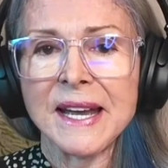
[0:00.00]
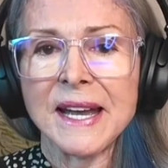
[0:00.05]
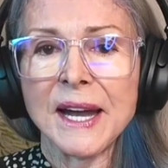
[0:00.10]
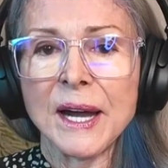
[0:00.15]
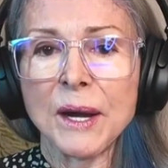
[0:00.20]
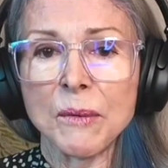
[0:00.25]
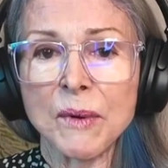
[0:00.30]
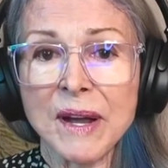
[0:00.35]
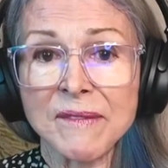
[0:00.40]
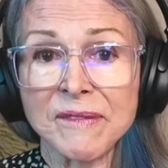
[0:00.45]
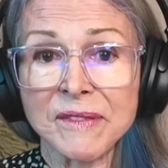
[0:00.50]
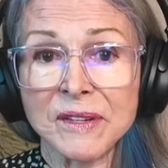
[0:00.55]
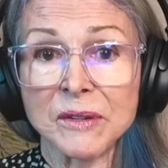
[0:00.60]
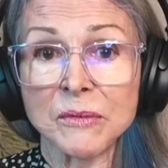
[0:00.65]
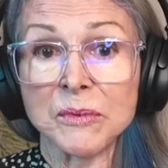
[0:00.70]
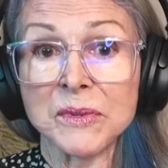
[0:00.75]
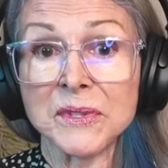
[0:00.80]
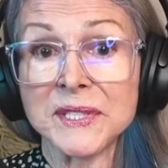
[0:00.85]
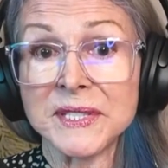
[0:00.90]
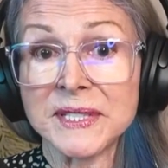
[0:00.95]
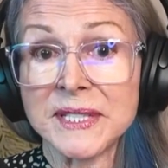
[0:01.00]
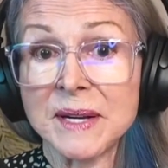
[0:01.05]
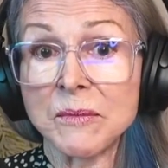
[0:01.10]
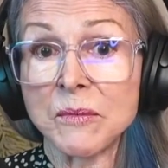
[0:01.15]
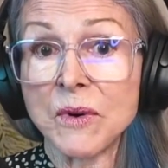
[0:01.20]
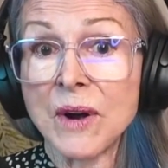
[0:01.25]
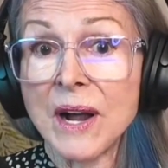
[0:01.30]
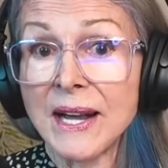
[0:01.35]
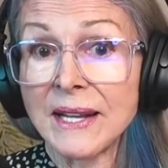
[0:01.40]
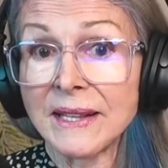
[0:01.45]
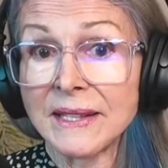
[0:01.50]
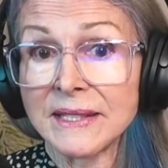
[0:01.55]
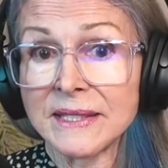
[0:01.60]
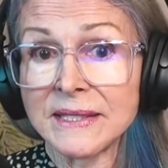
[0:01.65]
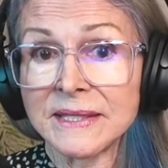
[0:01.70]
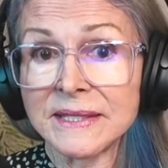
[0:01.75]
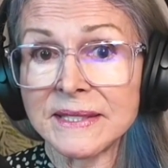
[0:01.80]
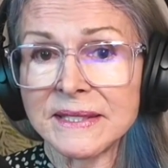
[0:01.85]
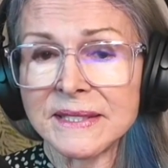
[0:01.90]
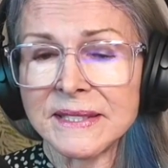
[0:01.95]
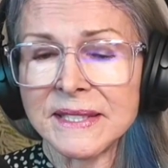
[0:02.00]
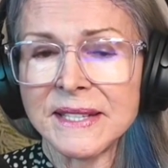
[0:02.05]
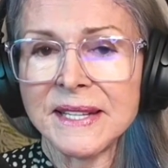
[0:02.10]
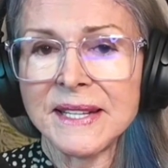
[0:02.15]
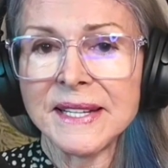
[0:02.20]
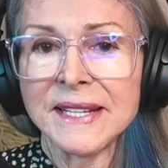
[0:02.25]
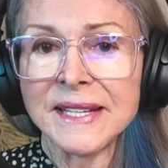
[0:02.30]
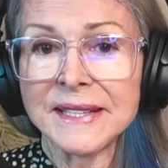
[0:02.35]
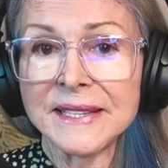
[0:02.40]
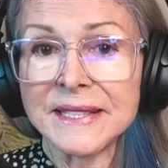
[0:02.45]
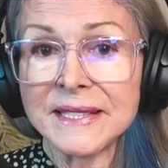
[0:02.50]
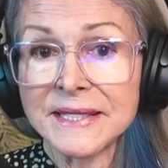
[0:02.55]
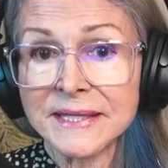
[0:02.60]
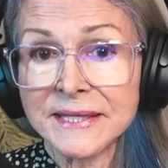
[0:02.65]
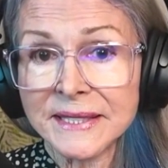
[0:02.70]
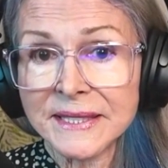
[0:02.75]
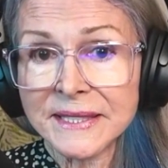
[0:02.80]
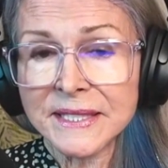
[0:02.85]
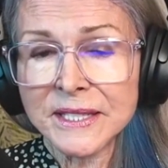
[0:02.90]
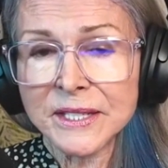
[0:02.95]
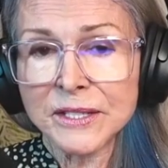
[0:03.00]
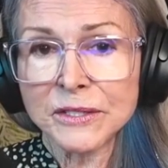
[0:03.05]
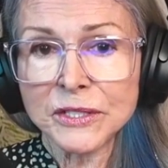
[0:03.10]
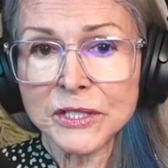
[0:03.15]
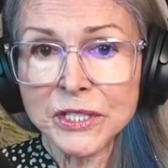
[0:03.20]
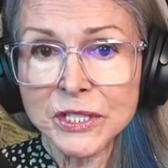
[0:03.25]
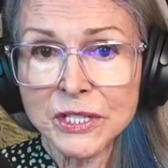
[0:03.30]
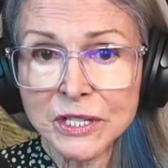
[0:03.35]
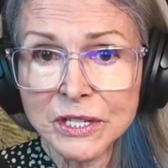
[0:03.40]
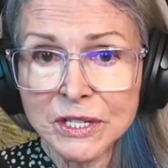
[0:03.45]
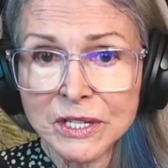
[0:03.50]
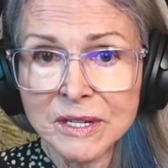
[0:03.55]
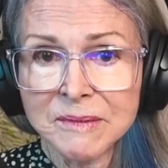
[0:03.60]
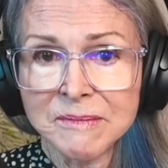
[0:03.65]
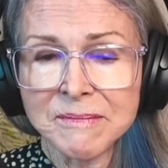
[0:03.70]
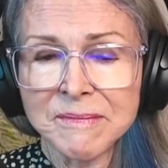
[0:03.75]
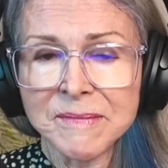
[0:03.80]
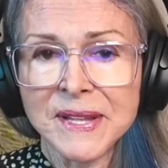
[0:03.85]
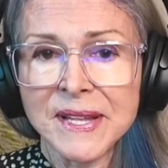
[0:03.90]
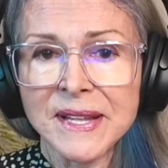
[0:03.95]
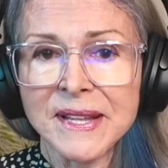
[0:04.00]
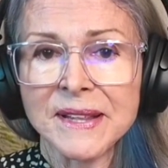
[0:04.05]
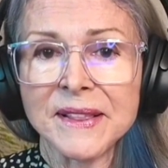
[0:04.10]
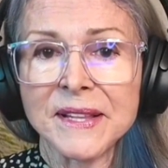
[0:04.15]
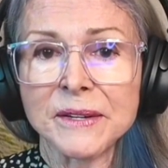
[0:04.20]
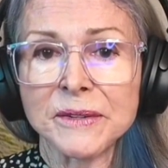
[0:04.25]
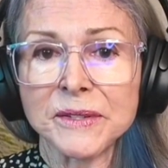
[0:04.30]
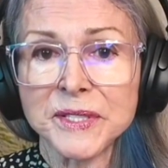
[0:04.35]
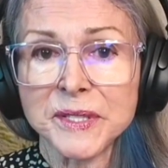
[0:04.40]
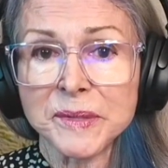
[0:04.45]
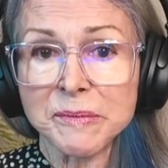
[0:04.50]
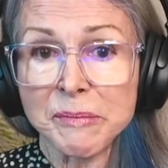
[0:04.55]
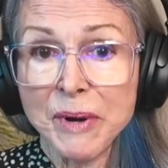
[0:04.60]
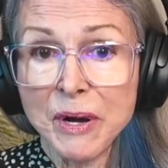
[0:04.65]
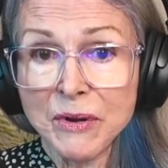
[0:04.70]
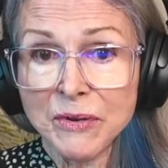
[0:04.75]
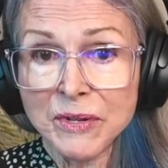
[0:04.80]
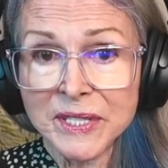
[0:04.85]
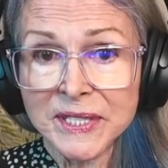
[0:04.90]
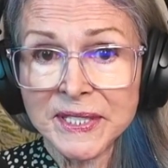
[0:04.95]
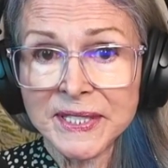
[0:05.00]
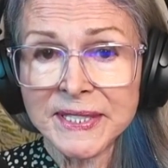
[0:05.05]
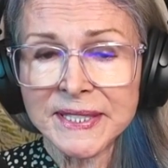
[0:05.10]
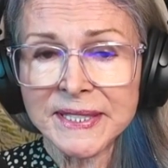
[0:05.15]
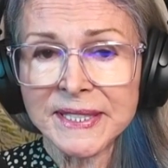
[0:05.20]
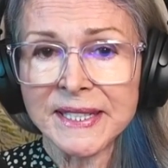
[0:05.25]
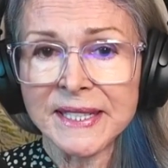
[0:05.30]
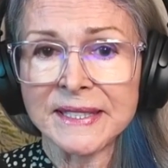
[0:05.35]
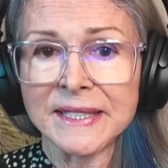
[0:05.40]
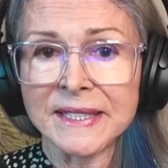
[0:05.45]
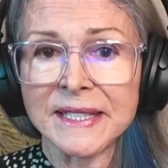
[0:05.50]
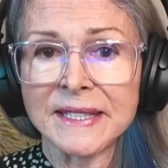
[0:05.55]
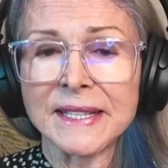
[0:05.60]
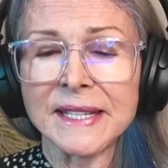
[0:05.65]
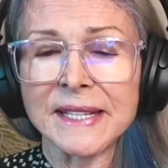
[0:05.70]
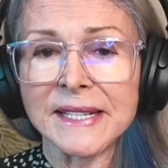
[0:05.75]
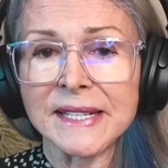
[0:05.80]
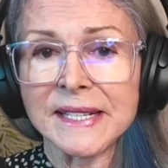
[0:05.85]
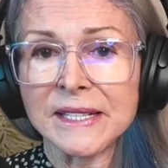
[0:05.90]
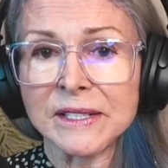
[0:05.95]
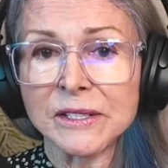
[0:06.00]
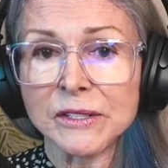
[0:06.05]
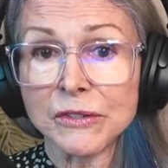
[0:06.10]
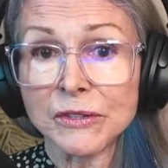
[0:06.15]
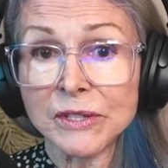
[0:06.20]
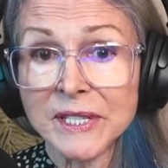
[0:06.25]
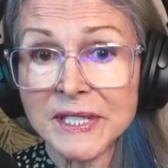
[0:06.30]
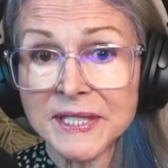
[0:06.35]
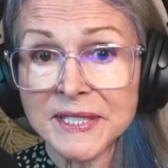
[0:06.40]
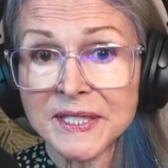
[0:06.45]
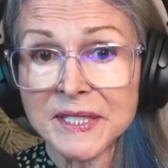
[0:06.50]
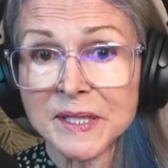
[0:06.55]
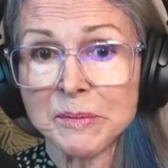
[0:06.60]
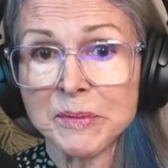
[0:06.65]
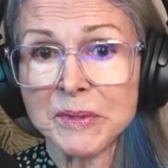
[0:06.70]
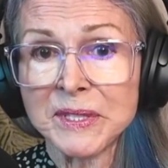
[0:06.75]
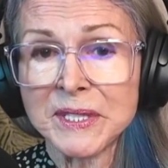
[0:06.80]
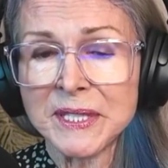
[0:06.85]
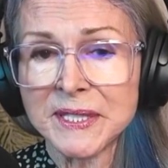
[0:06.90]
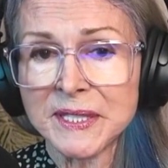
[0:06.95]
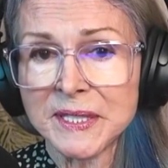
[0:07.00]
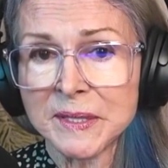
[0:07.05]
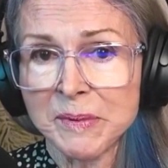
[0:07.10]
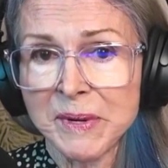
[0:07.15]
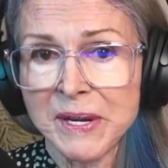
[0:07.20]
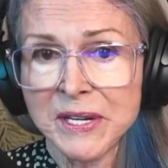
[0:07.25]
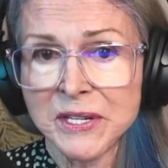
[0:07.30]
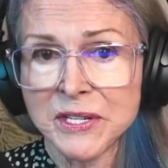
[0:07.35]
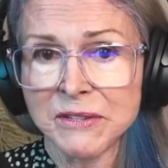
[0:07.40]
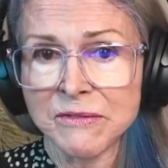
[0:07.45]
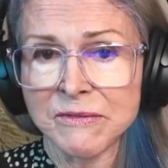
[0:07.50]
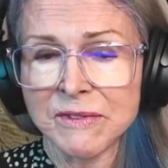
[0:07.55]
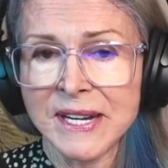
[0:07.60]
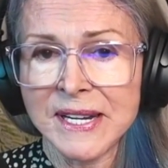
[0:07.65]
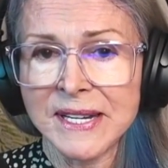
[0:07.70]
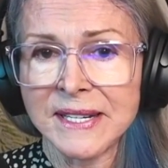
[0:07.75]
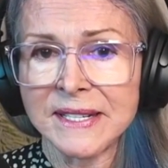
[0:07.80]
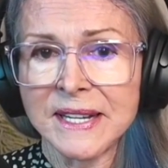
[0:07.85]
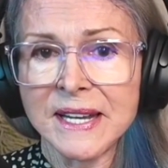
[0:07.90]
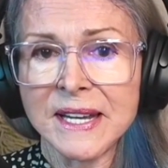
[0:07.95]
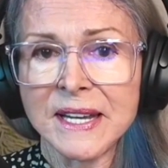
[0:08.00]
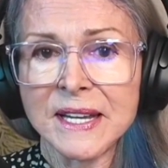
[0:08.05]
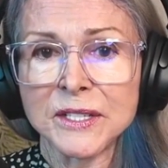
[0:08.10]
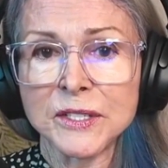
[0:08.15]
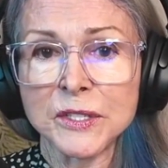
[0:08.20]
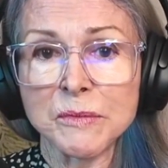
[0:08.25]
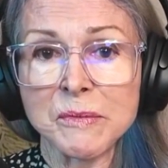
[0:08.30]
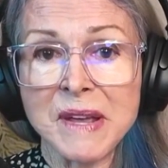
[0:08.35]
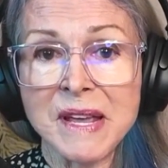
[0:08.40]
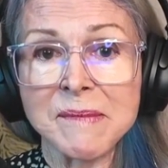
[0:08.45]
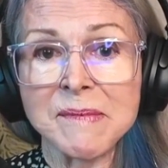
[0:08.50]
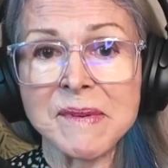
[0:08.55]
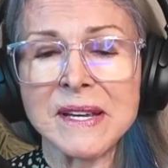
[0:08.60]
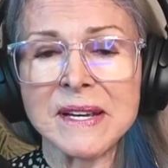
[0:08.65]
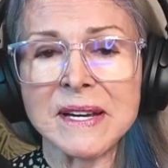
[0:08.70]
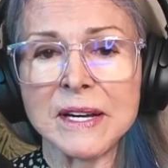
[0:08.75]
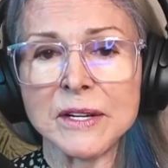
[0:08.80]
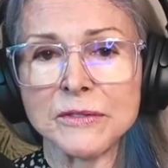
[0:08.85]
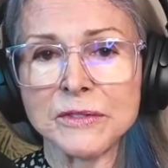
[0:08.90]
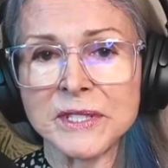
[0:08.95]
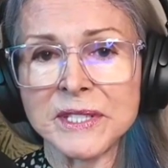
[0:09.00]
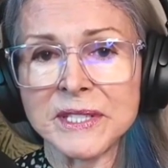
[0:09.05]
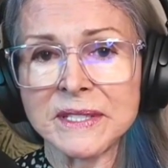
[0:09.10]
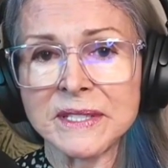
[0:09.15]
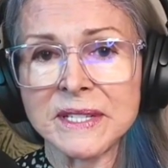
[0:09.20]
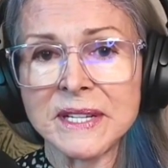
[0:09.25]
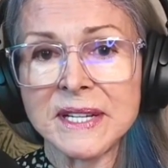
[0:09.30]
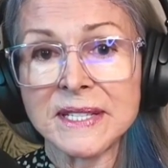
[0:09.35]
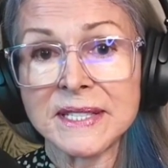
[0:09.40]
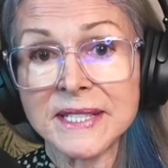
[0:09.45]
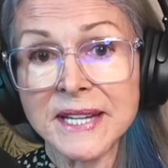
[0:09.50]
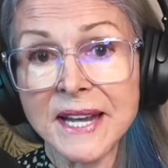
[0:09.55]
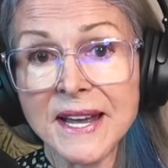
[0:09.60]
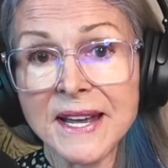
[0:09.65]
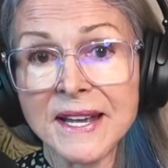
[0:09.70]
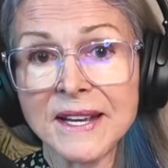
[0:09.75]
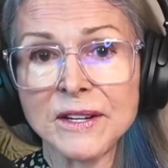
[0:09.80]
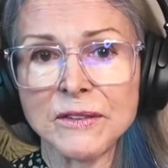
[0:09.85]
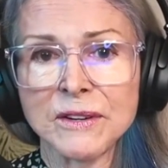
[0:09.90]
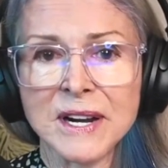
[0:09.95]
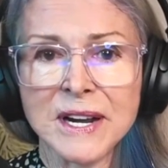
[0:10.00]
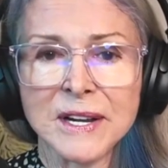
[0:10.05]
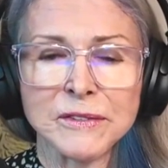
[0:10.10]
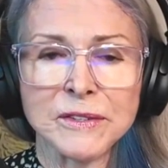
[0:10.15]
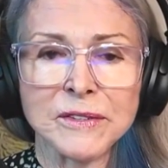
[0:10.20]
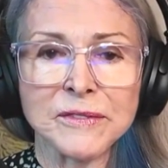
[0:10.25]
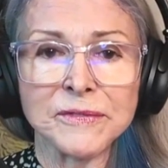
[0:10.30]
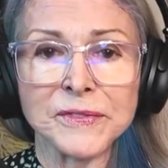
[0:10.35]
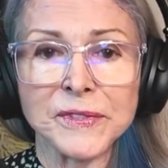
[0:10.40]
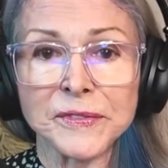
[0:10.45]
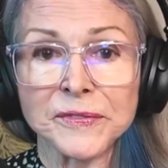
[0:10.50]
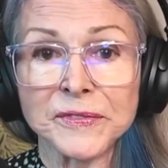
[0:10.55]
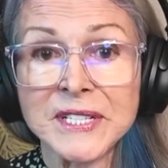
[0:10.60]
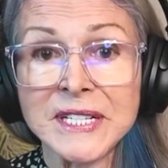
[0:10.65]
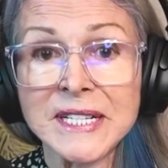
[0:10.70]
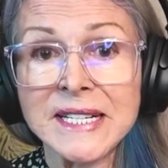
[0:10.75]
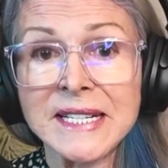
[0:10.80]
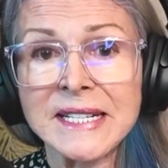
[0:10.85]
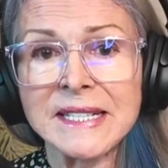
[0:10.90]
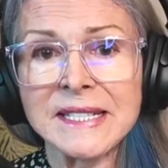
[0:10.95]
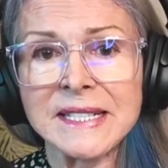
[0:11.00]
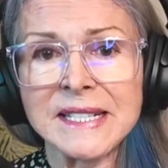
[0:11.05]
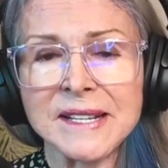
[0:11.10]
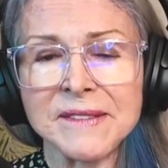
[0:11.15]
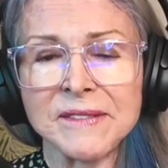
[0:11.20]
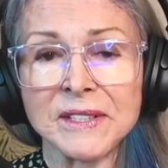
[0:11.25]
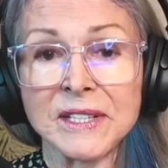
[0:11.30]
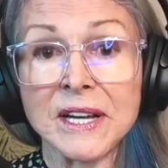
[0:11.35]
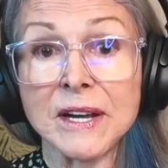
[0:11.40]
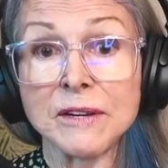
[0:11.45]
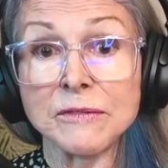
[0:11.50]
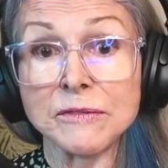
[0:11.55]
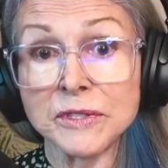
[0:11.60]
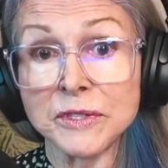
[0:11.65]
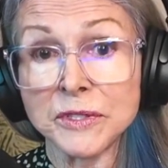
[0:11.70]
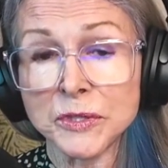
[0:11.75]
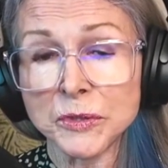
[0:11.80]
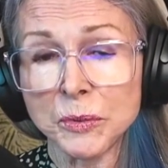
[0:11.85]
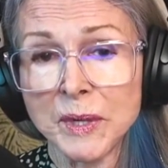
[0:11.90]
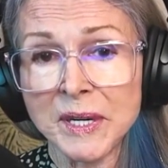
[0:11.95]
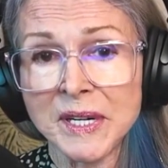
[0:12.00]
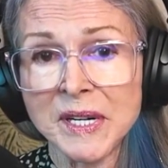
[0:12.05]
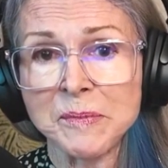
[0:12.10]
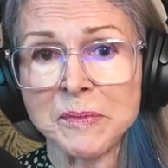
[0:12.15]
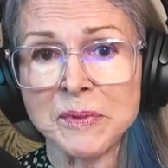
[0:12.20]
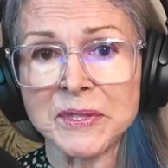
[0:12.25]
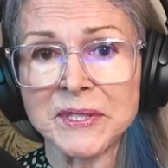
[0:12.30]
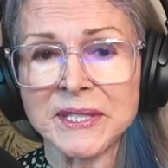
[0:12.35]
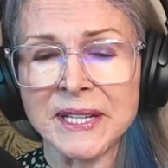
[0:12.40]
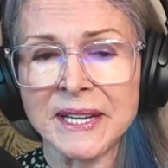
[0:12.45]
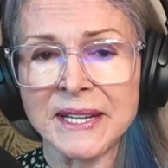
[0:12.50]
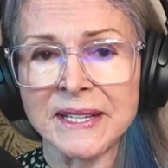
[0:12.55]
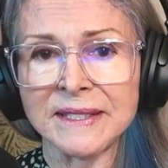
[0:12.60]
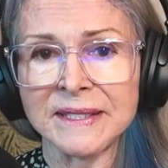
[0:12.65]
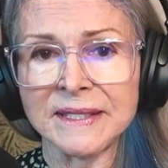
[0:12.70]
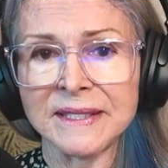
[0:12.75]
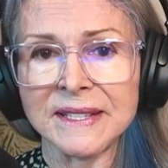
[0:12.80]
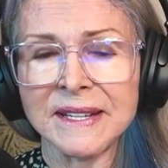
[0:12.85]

However, with some RILAs, in the 6-year term, there is a bonus in that they increase the participation rate to maybe 110 or 115, even 120%